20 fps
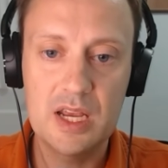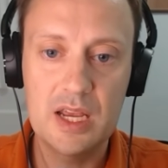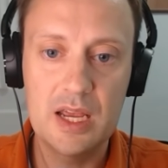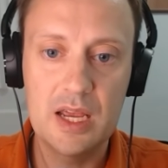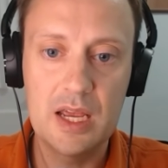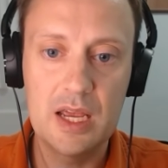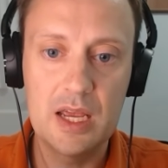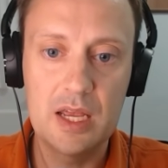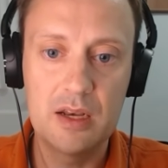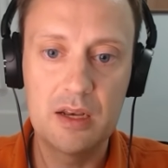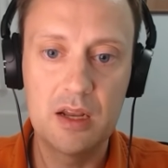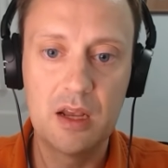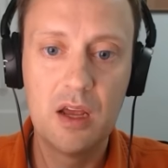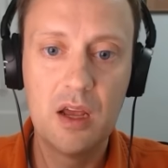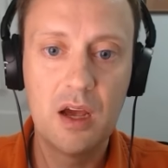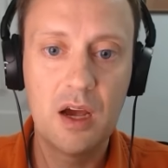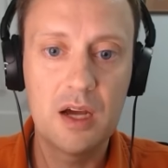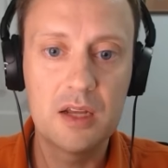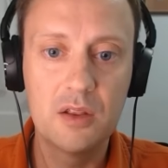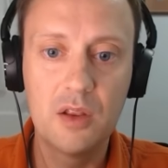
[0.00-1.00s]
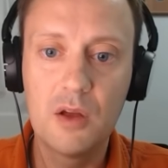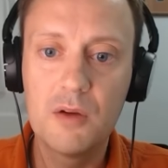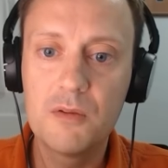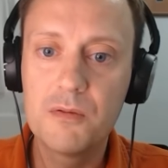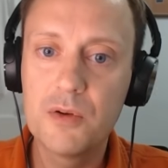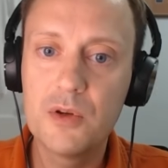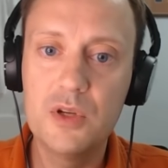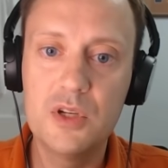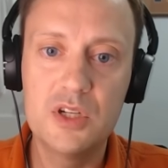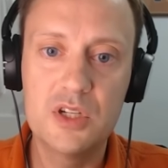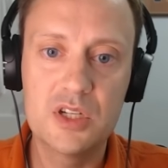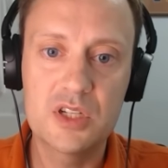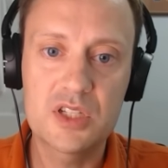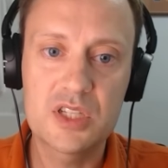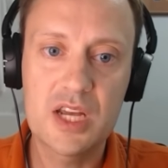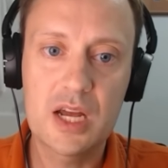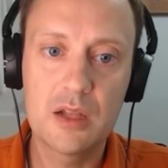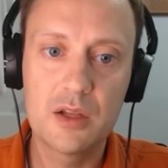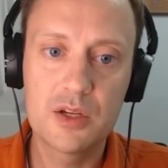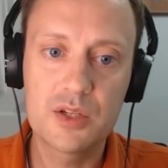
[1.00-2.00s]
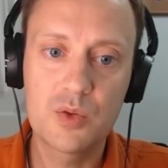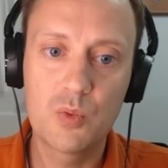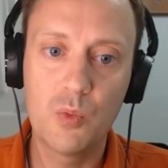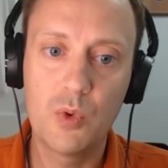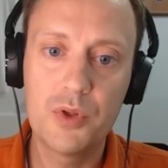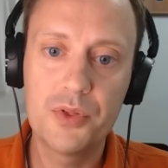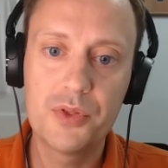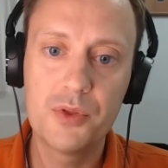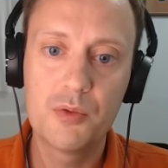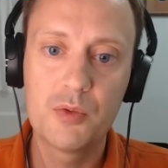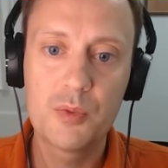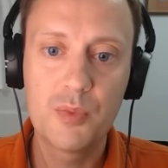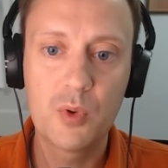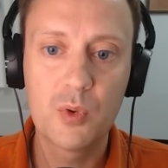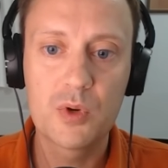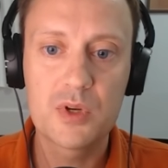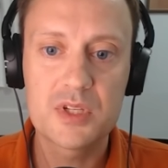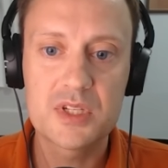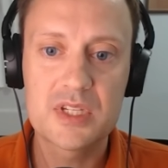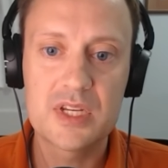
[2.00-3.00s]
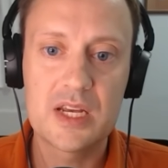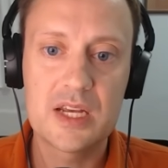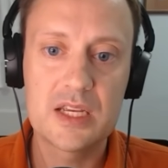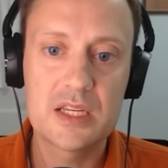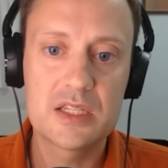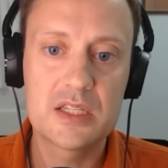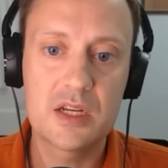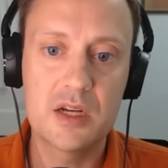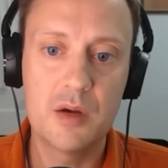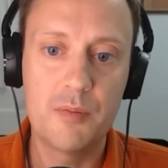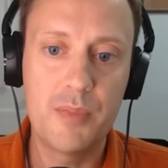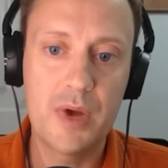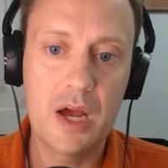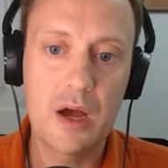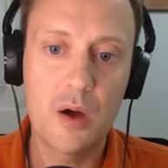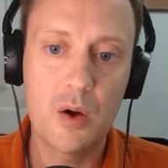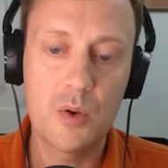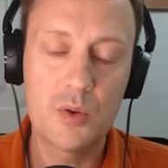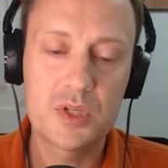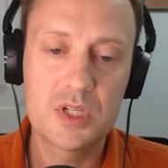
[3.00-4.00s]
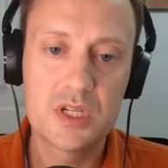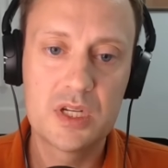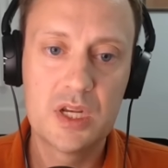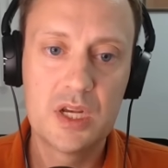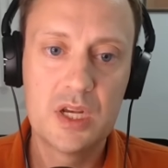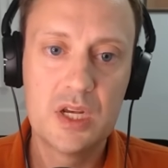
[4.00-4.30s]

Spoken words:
and I'd love for you to just tell us what the report says about